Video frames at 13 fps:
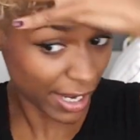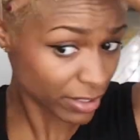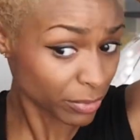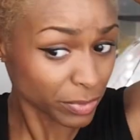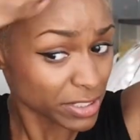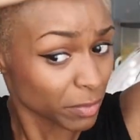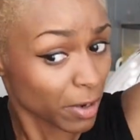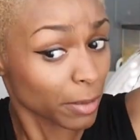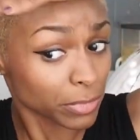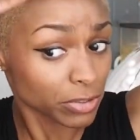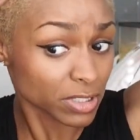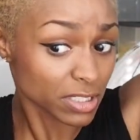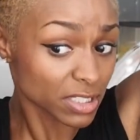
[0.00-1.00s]
And the reason why I'm
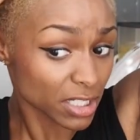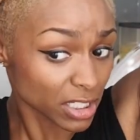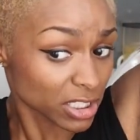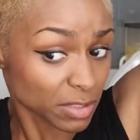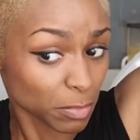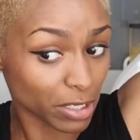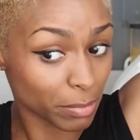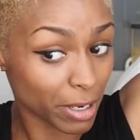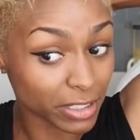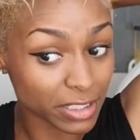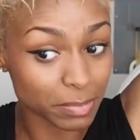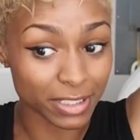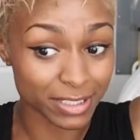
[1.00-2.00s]
using such a small
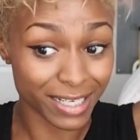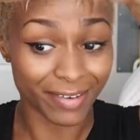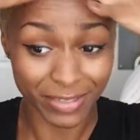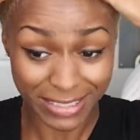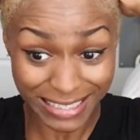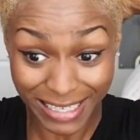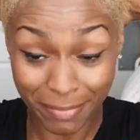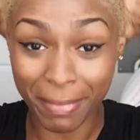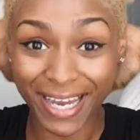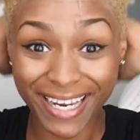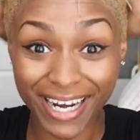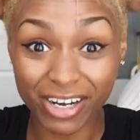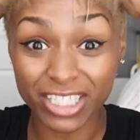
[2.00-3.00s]
amount is because obviously my
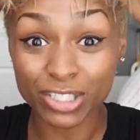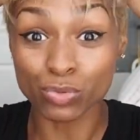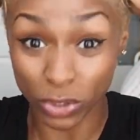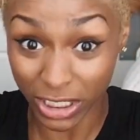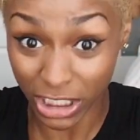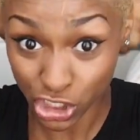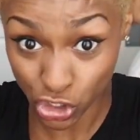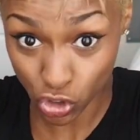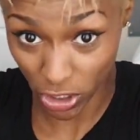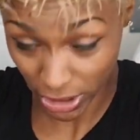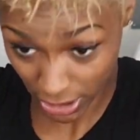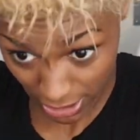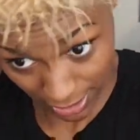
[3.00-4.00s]
hair is really
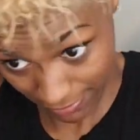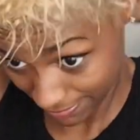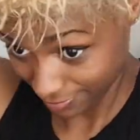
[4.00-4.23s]
short.